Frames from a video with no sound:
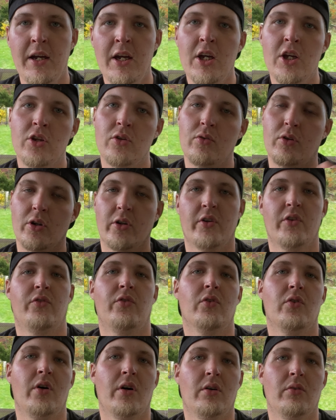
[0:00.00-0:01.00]
You could also
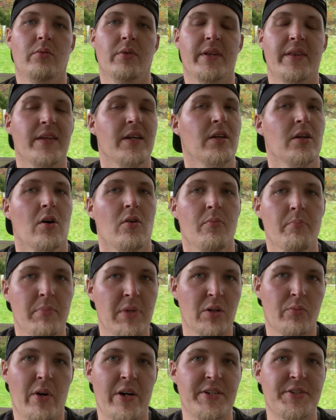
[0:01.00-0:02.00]
go with, you know,
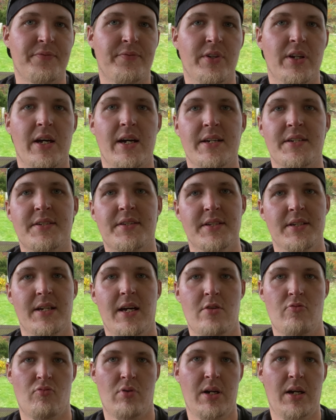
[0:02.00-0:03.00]
Midwest Finesse, the Ned
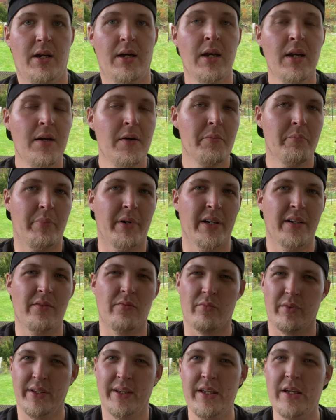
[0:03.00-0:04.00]
rig, but
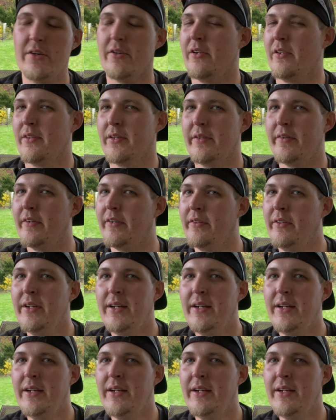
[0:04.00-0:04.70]
really all in all,